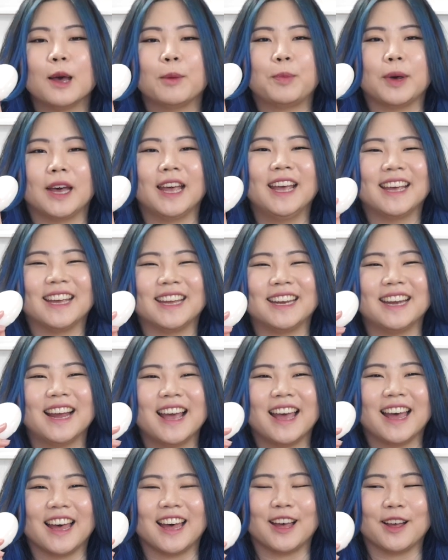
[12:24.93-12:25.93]
But
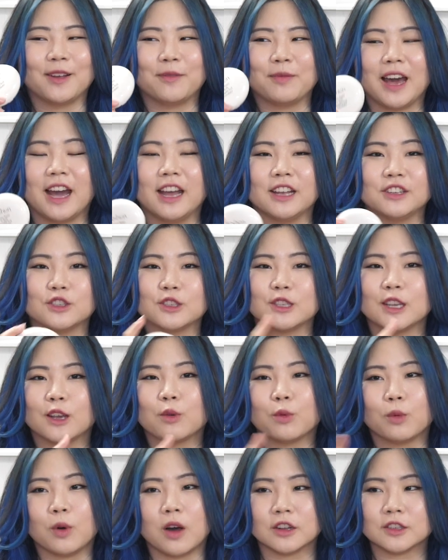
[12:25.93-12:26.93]
I just like
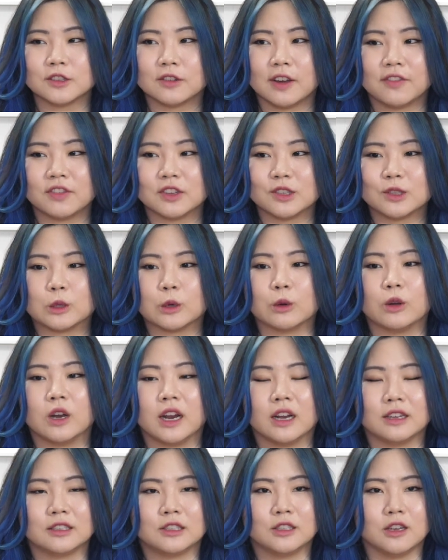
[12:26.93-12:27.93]
walked around the
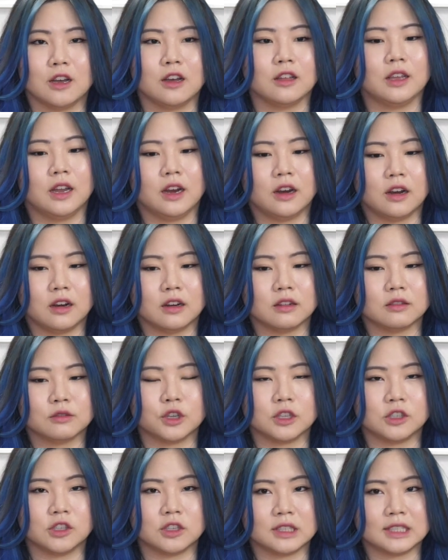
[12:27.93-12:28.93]
store, saw their
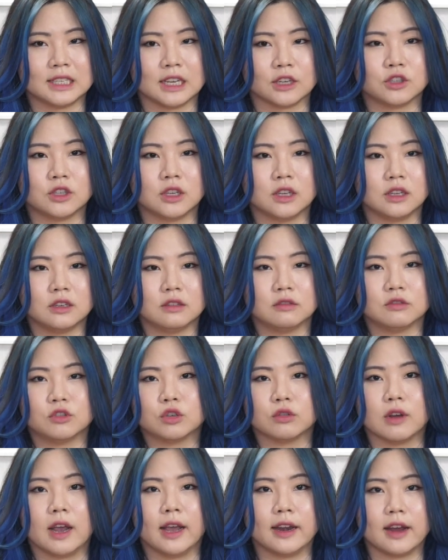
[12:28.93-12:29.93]
cushion section,
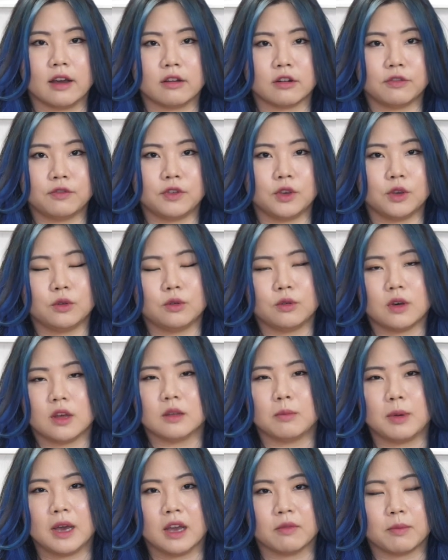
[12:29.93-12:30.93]
tried out a few
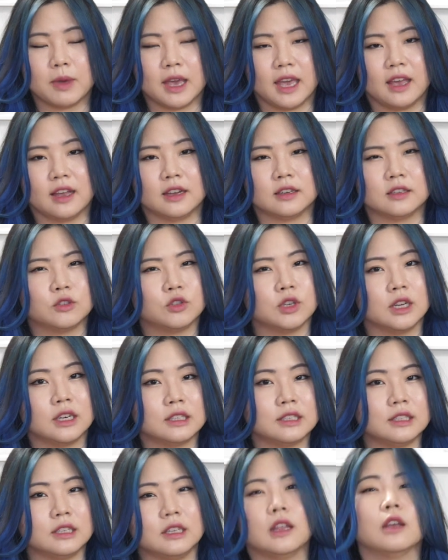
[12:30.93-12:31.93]
on the back of my hand to try
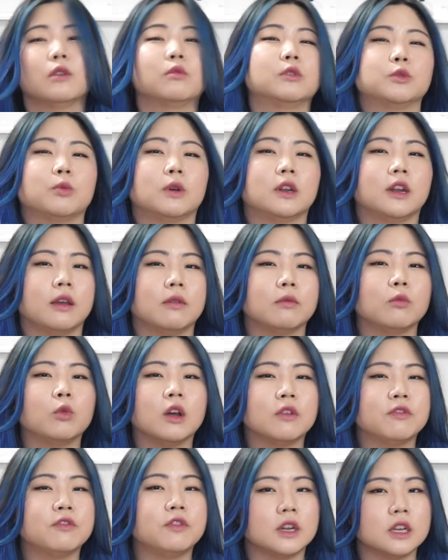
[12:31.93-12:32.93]
to see like which one
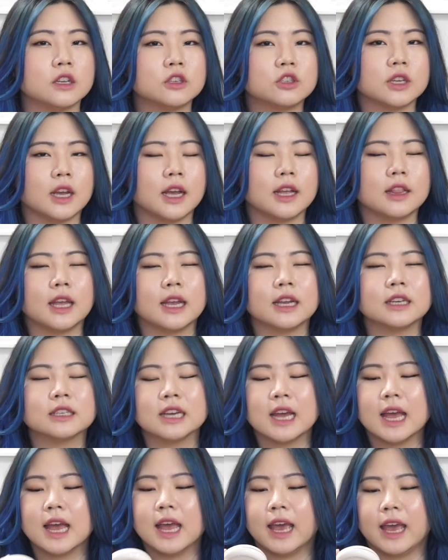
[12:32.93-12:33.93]
what finish I liked.